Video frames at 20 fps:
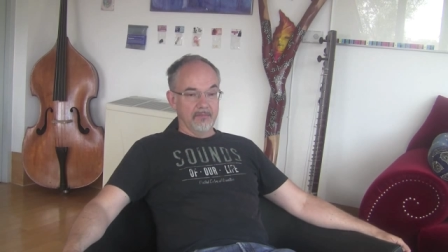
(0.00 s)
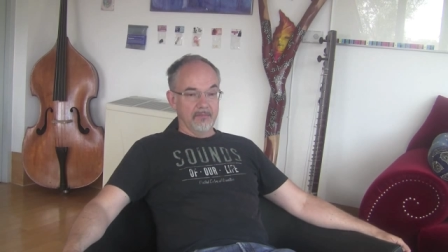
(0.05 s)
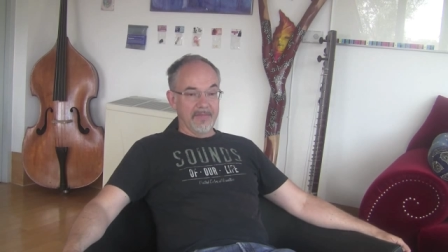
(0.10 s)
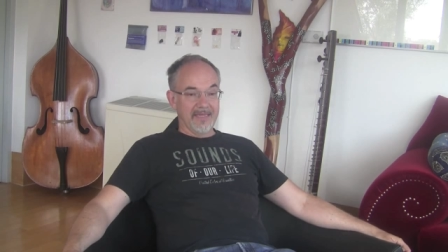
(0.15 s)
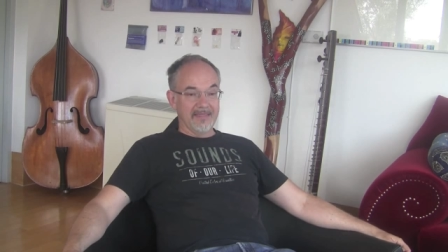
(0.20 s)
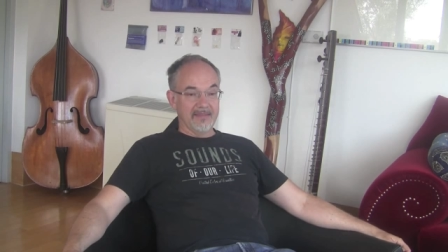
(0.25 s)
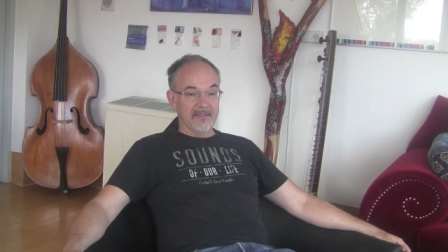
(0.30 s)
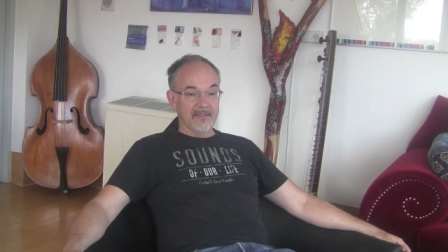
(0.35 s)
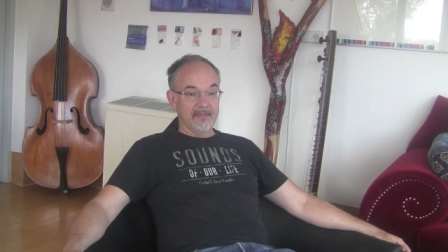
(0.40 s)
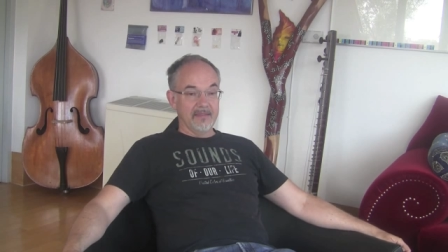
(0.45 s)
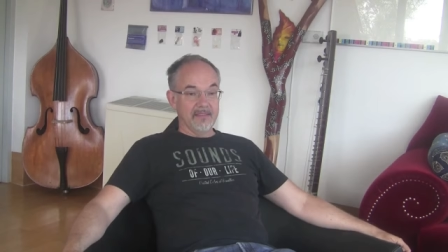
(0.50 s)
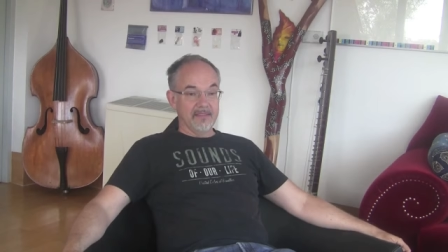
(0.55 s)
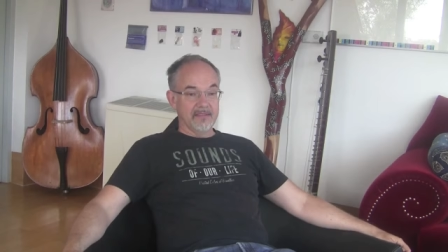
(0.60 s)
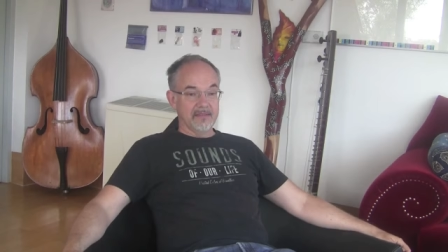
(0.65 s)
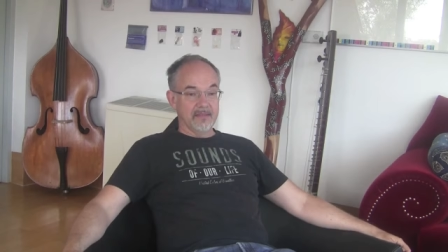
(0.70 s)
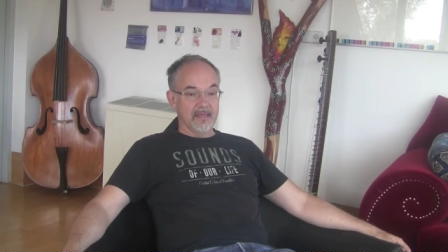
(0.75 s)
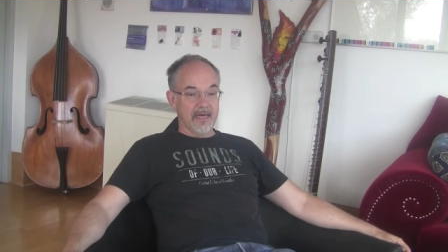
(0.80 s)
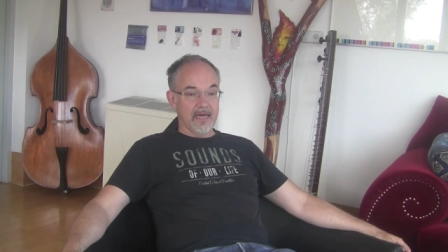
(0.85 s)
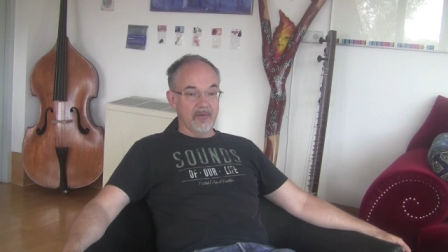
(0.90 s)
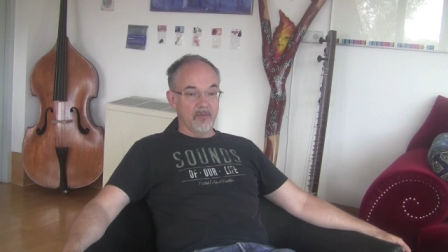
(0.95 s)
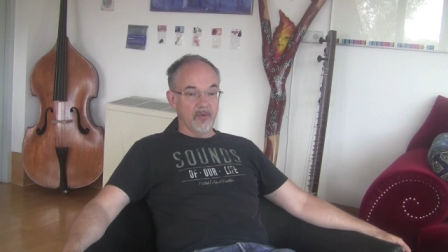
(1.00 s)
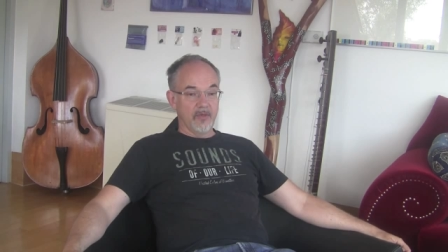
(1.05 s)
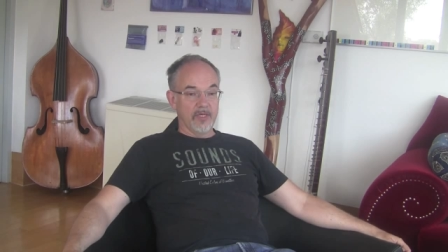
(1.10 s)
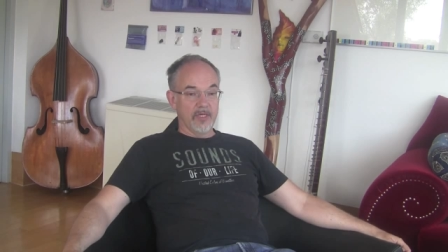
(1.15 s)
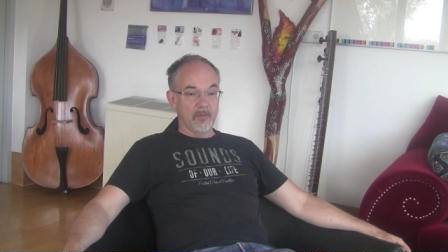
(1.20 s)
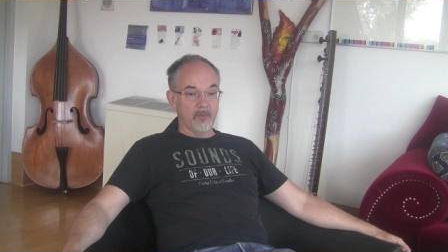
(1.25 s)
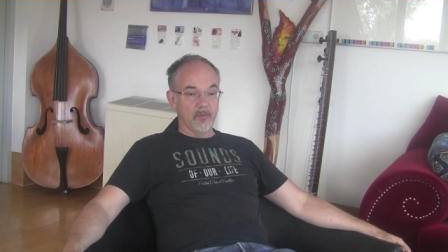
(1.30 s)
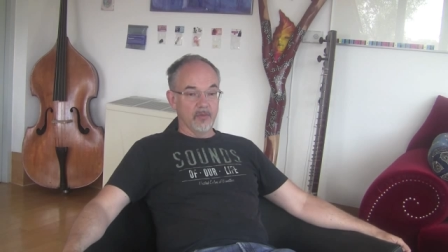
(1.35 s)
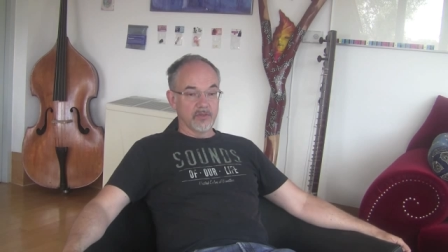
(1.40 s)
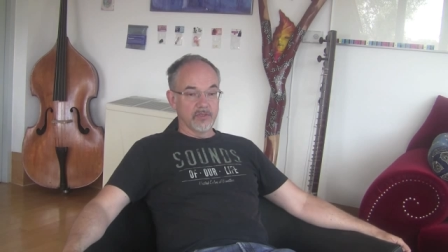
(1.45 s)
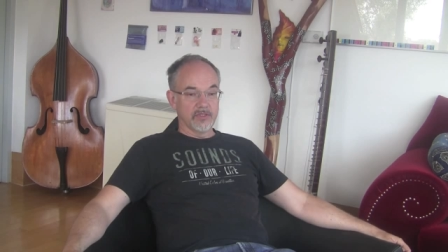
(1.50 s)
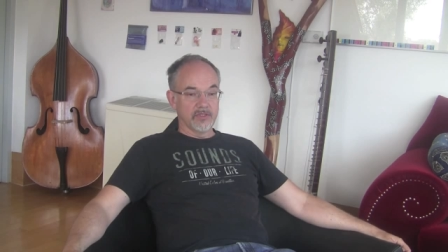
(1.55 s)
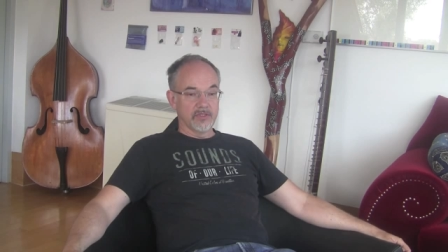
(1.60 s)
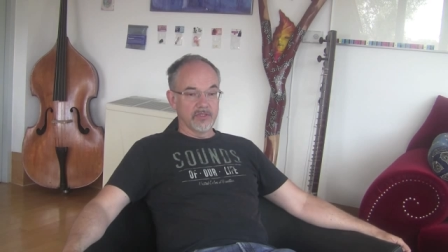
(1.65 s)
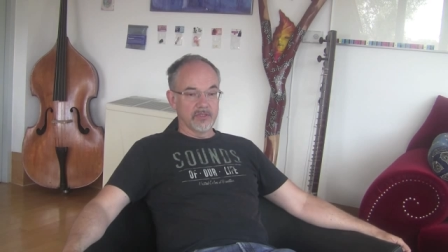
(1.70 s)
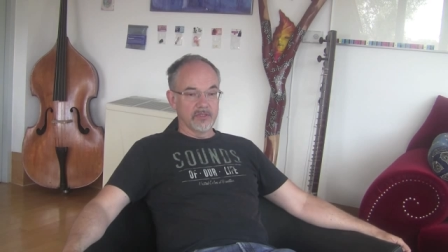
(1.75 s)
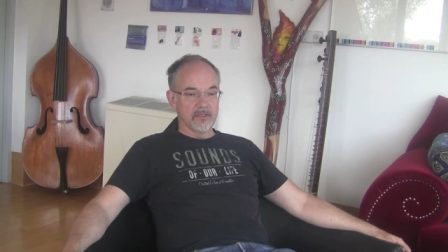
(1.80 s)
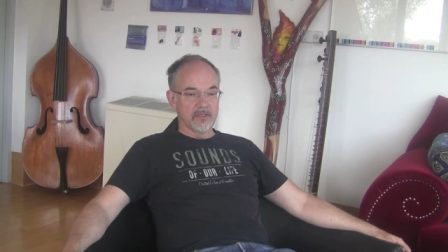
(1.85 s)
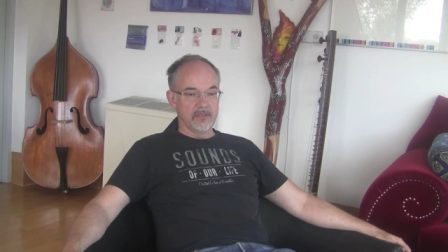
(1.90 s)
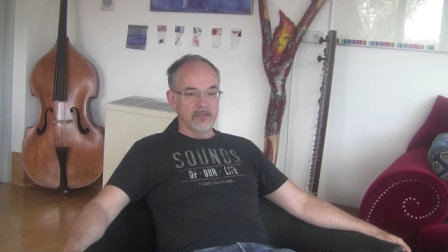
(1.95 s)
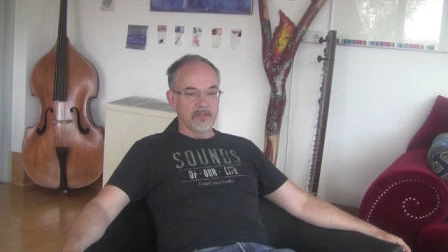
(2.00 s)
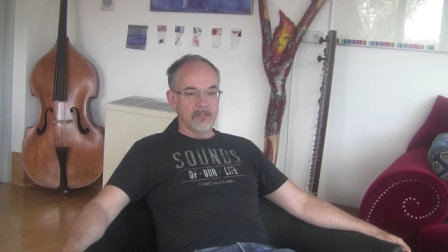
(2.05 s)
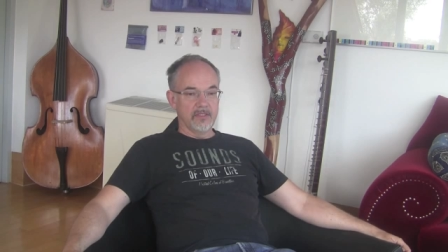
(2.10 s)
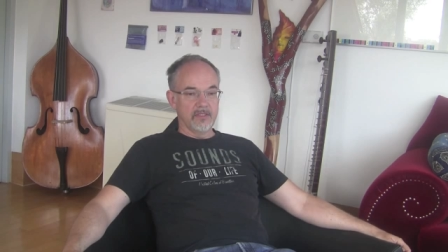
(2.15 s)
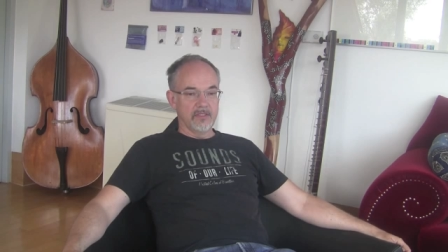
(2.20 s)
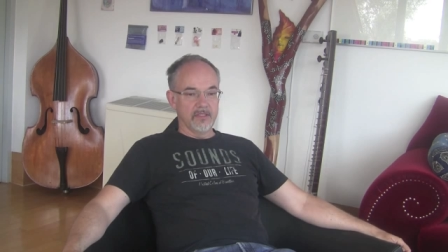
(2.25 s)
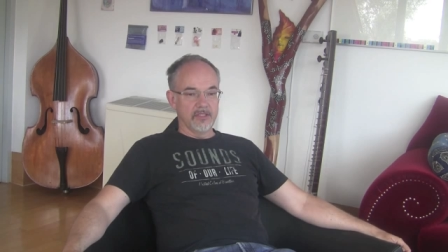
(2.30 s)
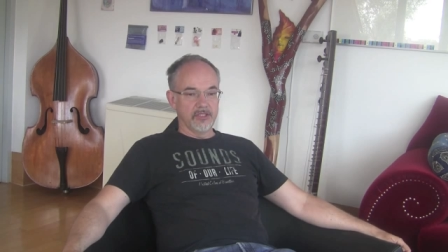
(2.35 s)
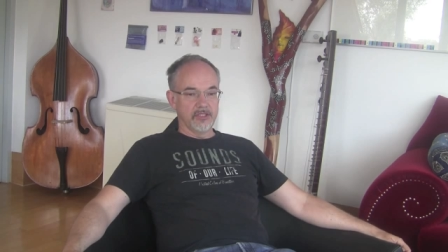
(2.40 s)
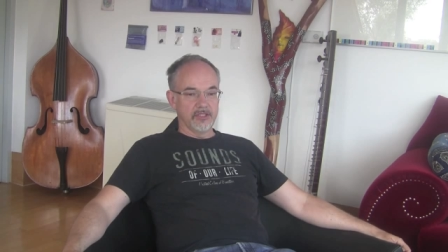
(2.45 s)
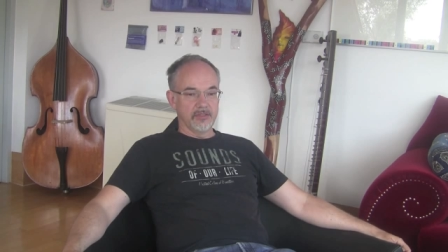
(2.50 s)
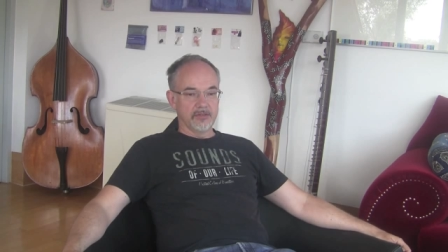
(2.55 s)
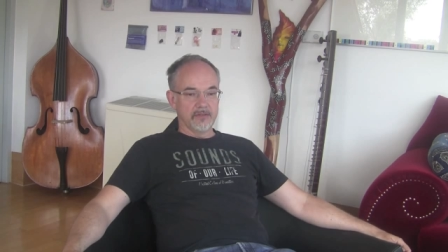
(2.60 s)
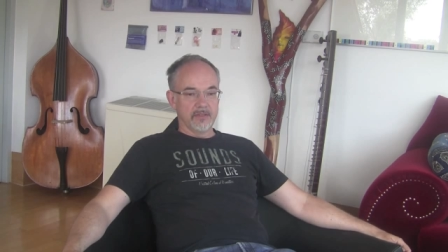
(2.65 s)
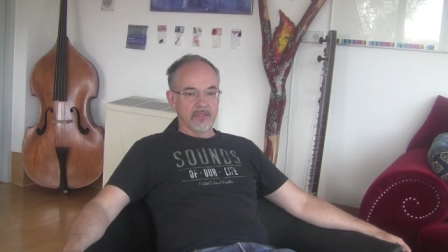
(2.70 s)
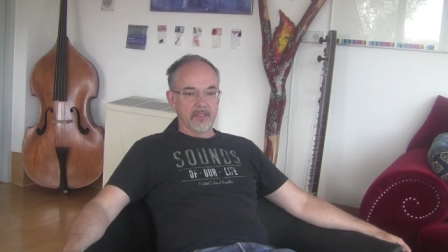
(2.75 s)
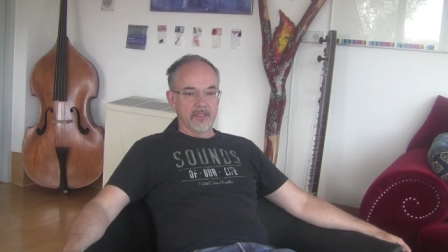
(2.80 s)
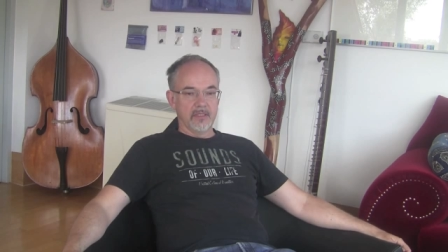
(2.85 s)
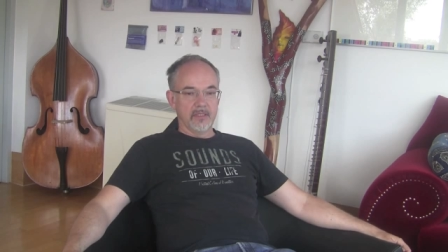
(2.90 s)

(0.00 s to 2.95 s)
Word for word: But at this time, when I was a teenager,